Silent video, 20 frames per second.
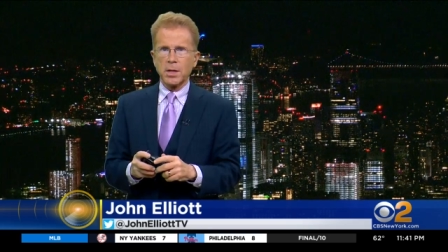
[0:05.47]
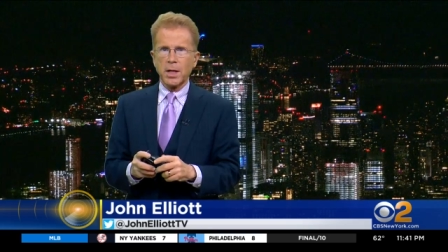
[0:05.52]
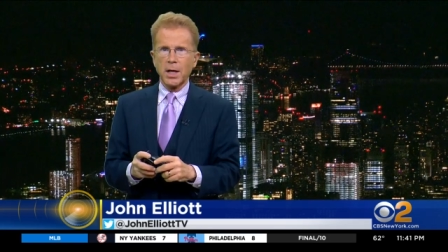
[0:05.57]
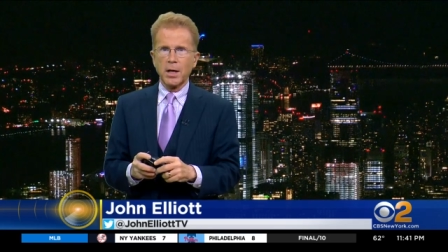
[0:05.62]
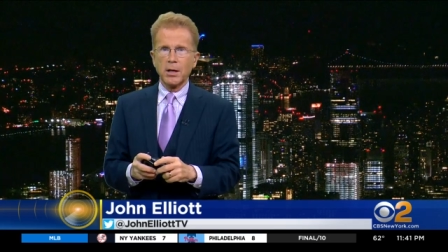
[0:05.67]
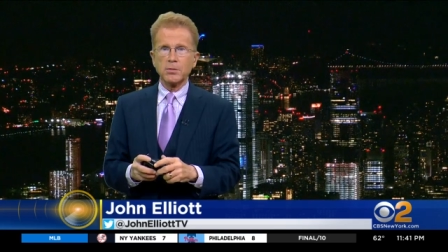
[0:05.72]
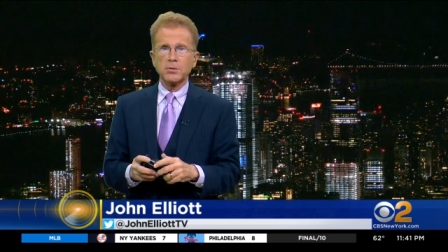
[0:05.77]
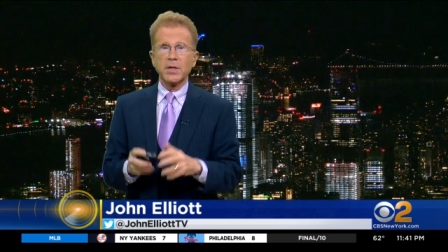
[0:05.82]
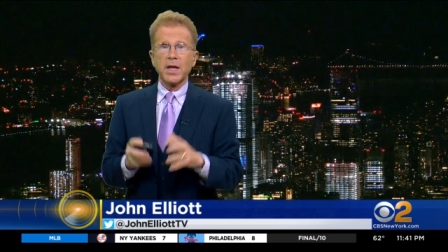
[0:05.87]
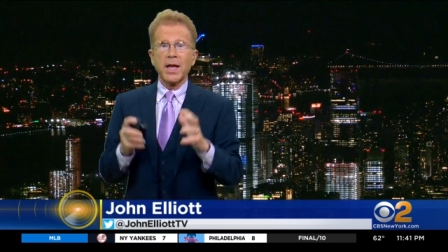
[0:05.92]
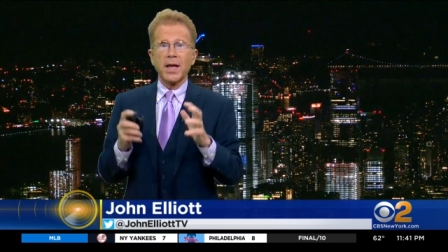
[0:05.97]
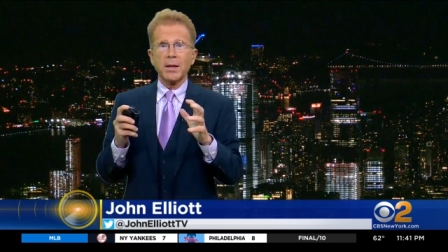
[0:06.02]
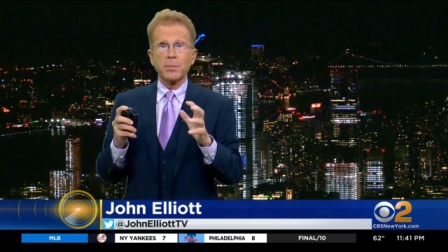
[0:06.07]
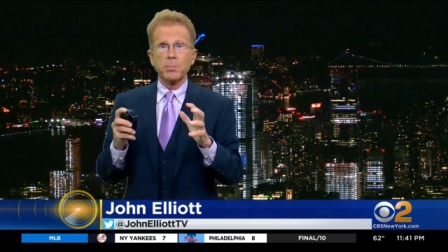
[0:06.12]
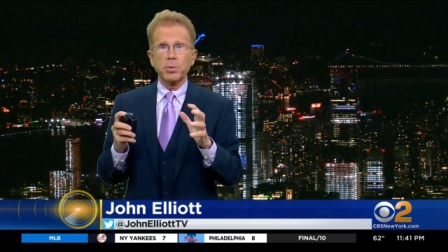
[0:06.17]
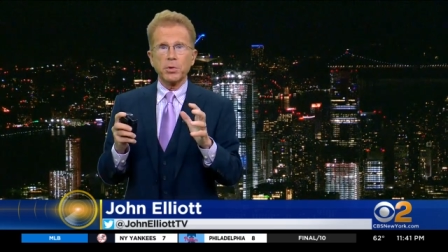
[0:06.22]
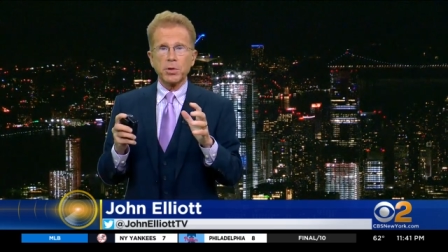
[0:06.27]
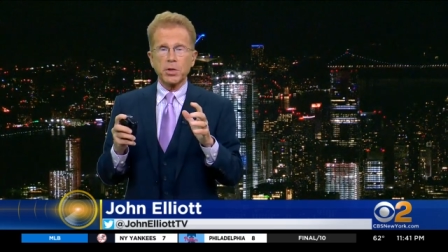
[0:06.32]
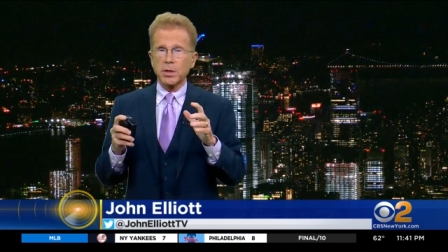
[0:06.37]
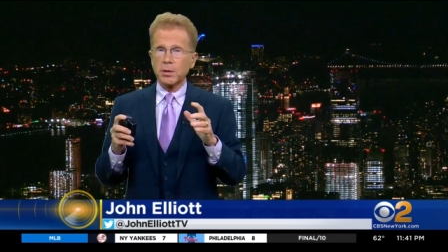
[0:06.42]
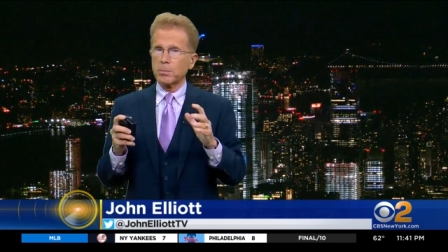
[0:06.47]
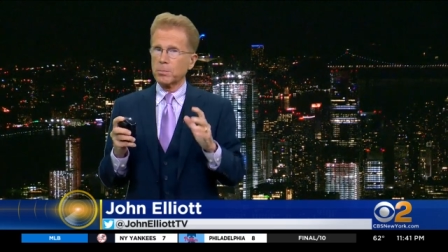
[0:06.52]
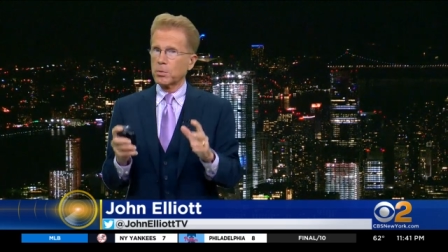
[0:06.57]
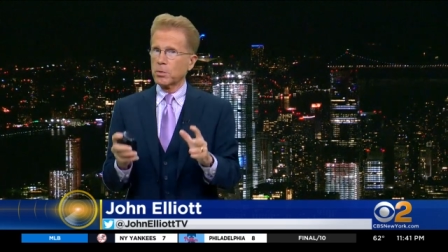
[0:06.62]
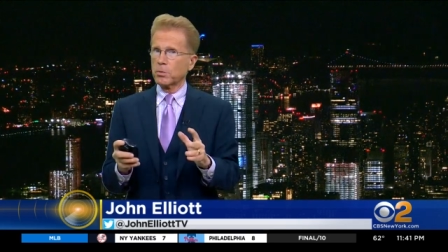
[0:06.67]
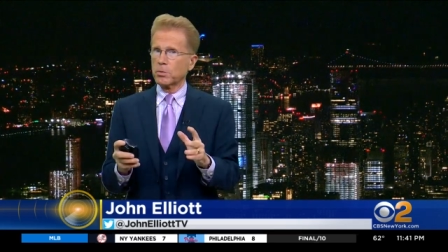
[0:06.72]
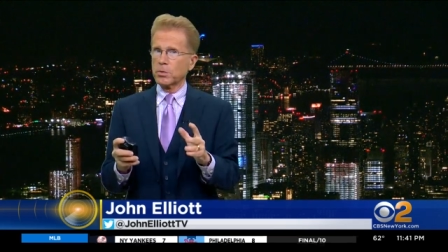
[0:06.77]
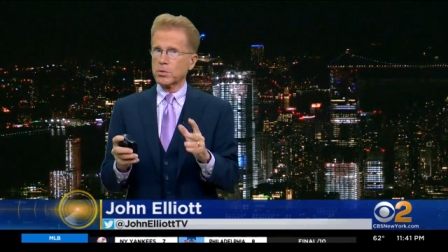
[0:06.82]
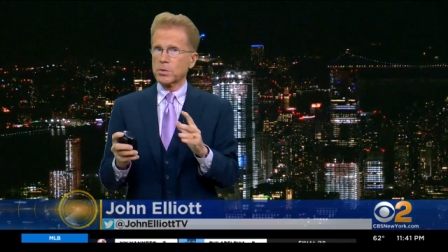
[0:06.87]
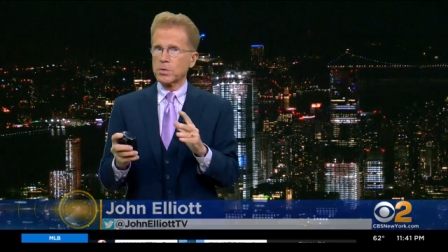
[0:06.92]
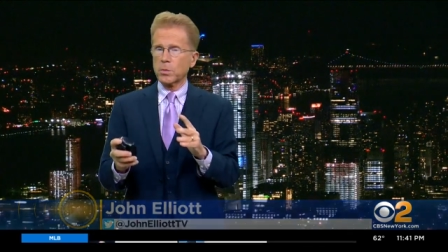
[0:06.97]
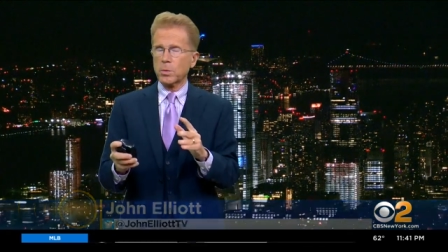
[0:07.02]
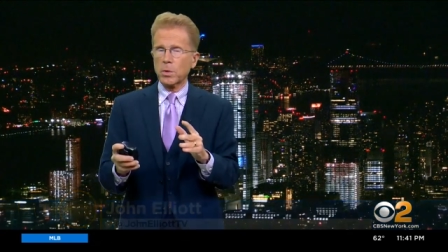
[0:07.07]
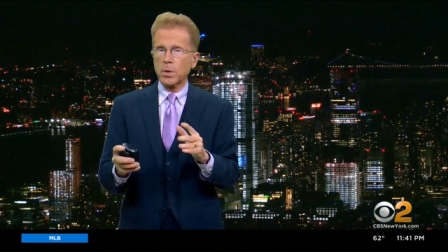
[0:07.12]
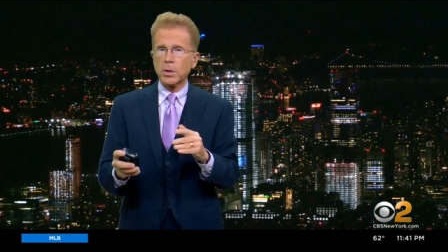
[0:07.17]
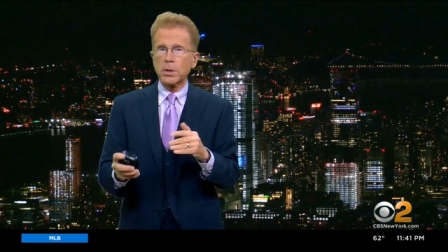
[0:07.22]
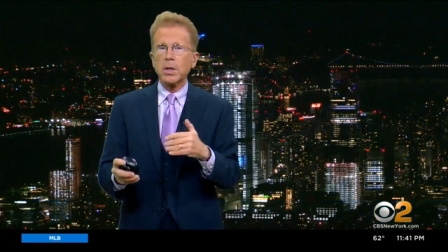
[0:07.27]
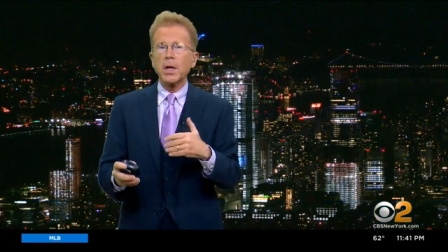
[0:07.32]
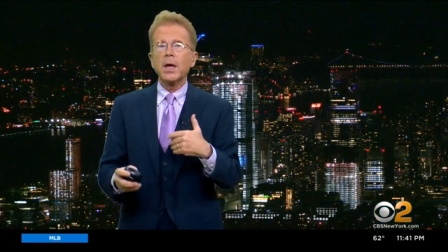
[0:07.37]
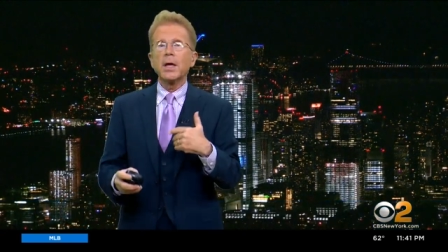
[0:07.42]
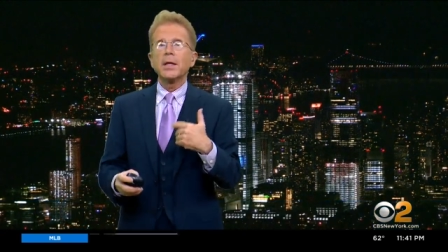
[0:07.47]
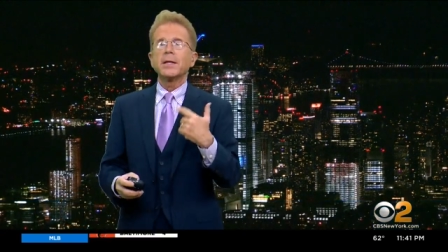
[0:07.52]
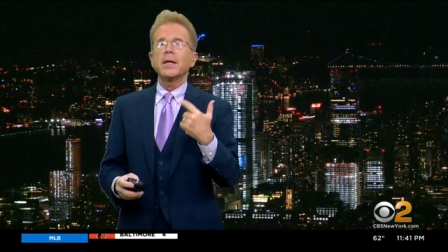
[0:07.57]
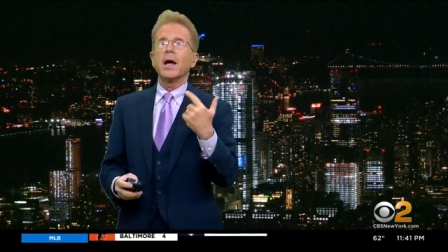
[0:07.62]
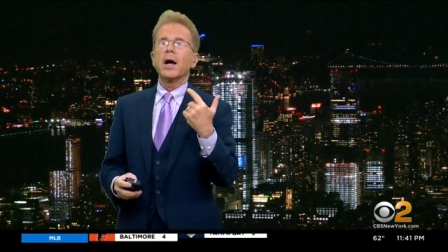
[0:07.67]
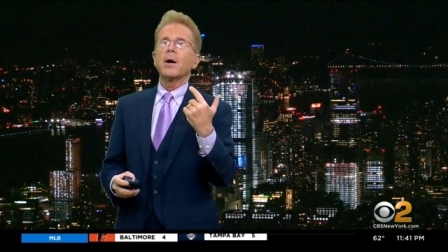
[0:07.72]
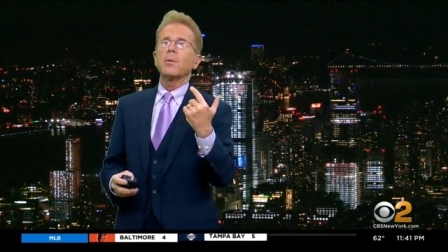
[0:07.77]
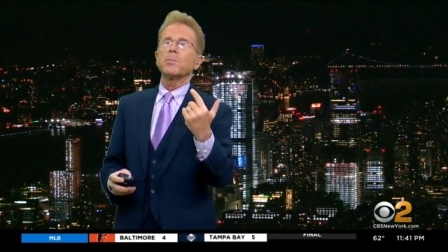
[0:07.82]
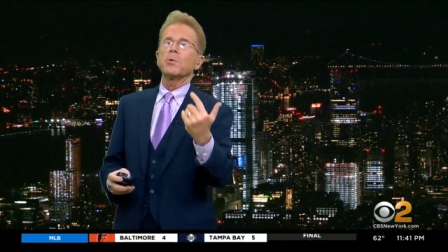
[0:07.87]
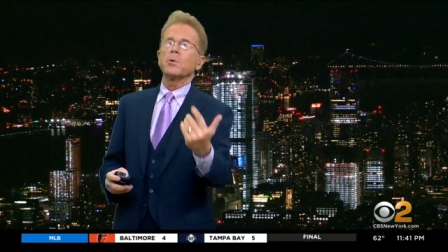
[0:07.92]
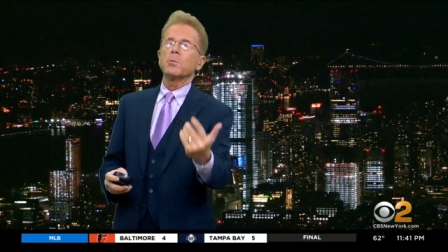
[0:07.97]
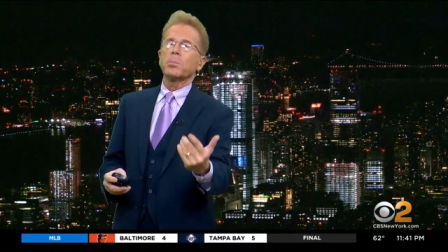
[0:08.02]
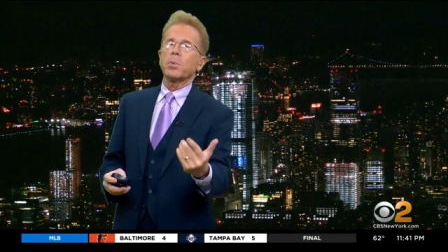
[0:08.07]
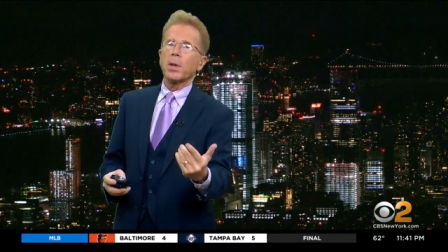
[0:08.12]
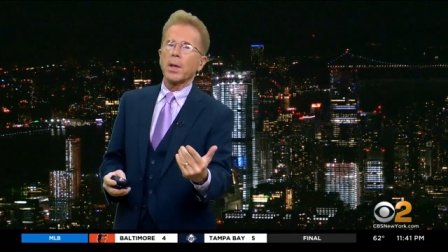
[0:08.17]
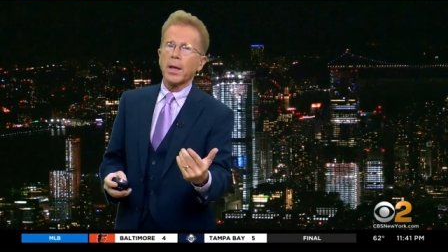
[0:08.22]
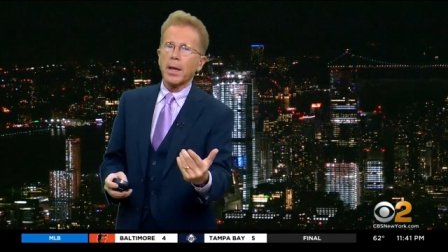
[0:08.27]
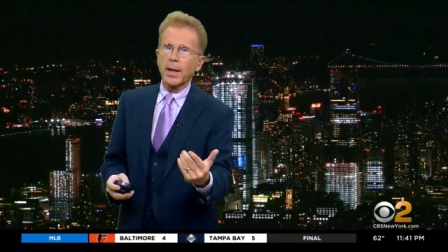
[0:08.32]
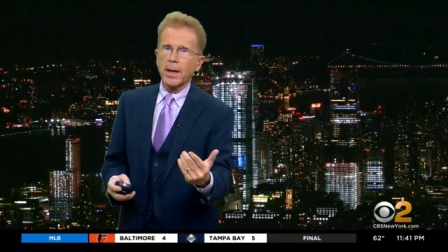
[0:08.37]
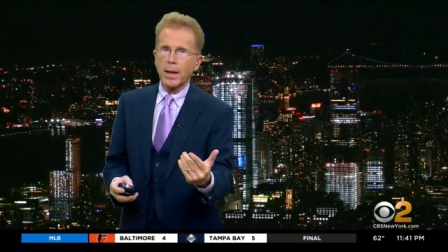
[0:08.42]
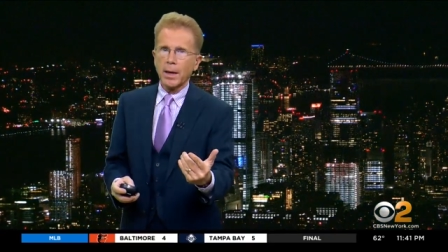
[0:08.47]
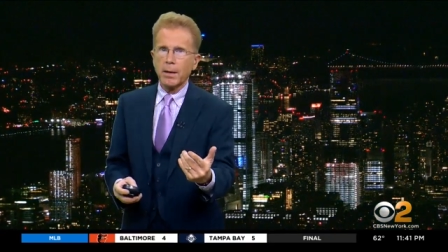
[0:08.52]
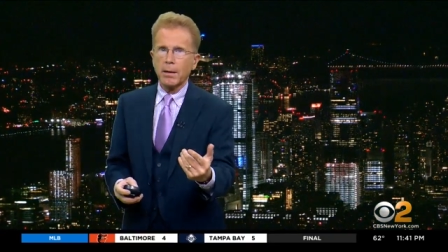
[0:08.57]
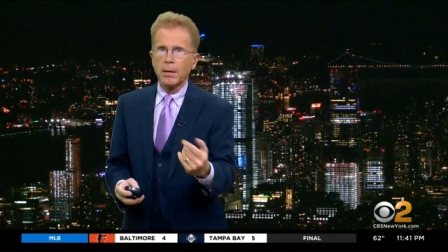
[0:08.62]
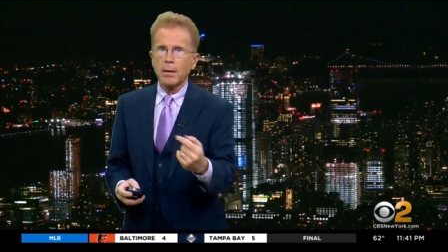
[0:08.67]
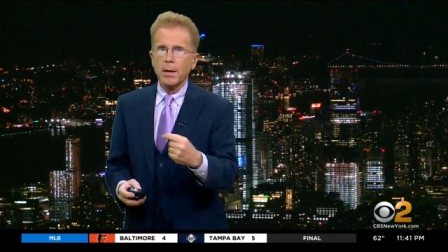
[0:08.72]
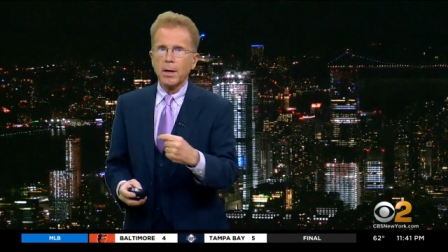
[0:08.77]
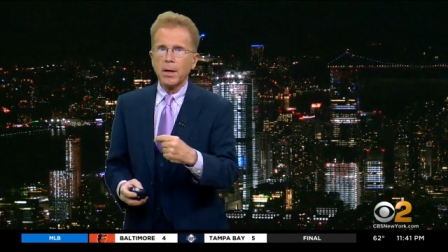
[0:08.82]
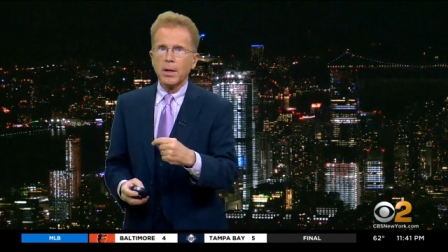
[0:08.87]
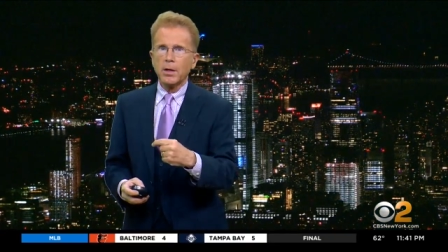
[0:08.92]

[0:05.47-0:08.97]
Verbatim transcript: clouds and put the computers to work to help you plan